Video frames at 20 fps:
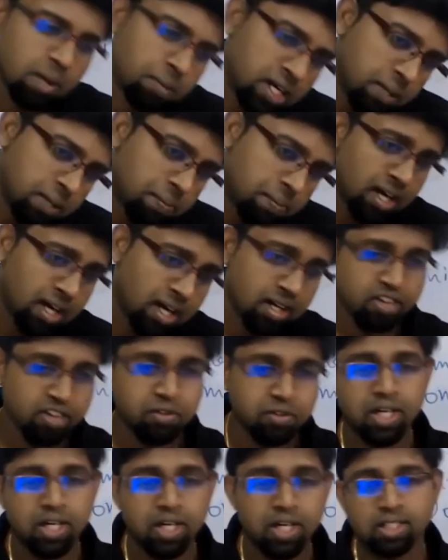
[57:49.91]
Manipal, if
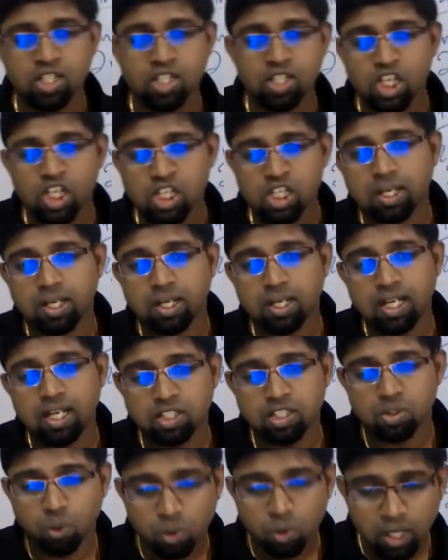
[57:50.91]
you've done the internship again,
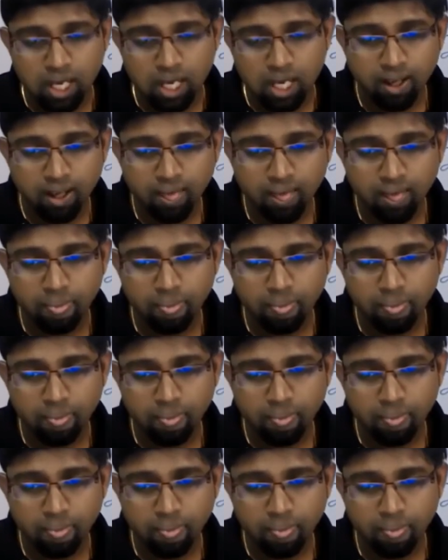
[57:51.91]
it's okay,